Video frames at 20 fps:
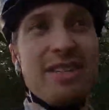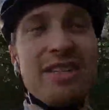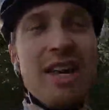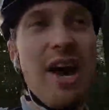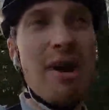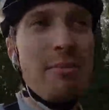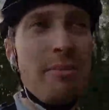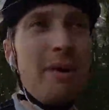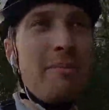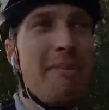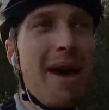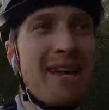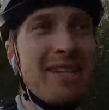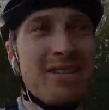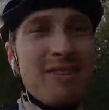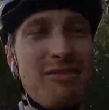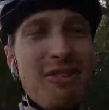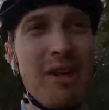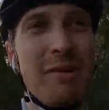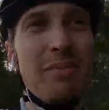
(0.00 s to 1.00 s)
It's helped me
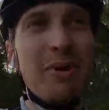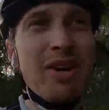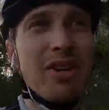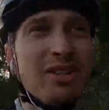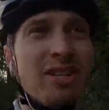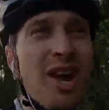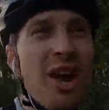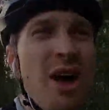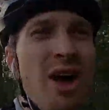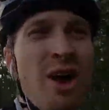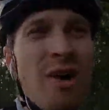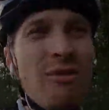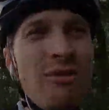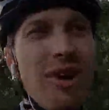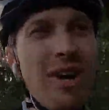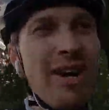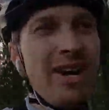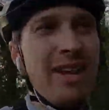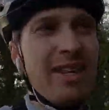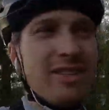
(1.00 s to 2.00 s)
massively, because
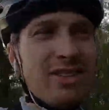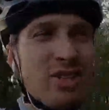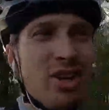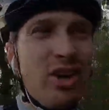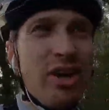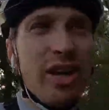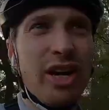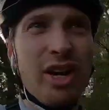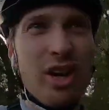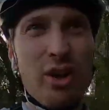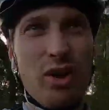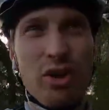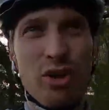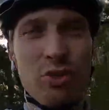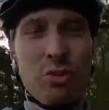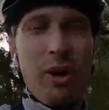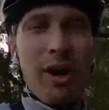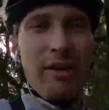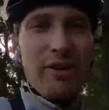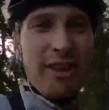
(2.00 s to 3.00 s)
really in
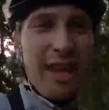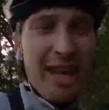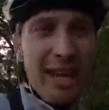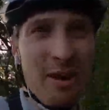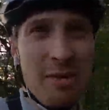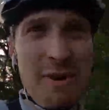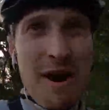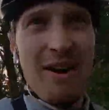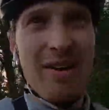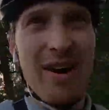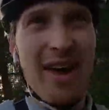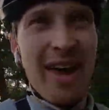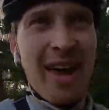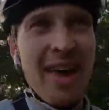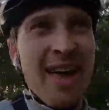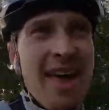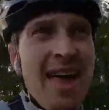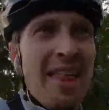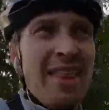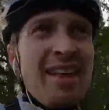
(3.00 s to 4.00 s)
cyclocross, when I think about it,
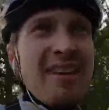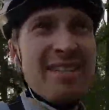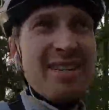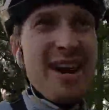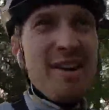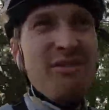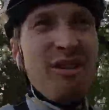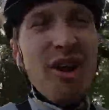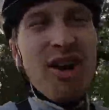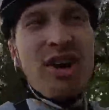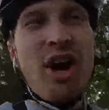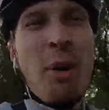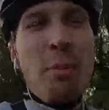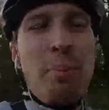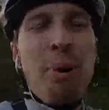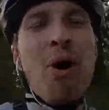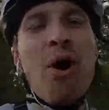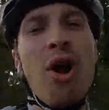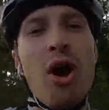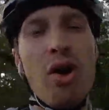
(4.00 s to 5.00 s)
there's never like a
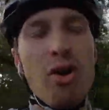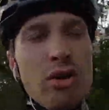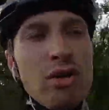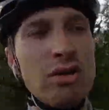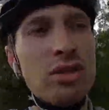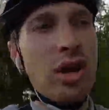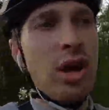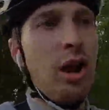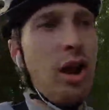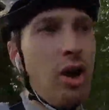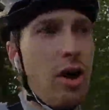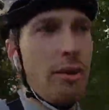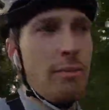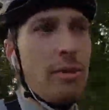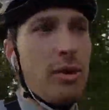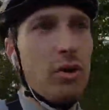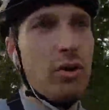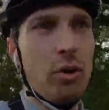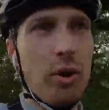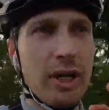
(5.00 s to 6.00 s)
prolonged
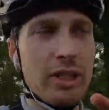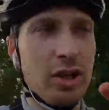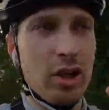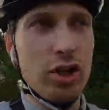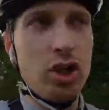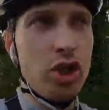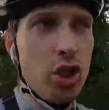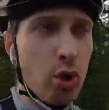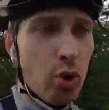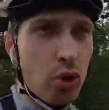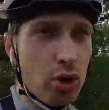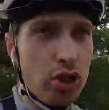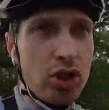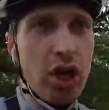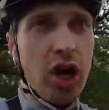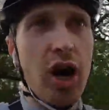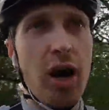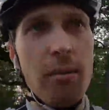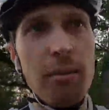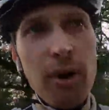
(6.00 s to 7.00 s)
climb. They're always like short,
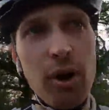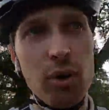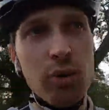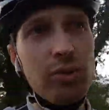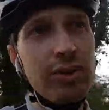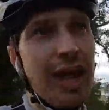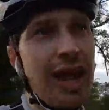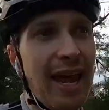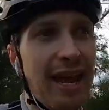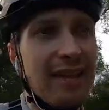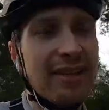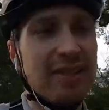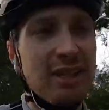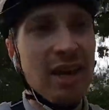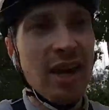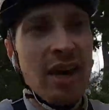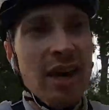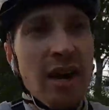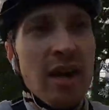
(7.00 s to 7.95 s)
sharp little digs.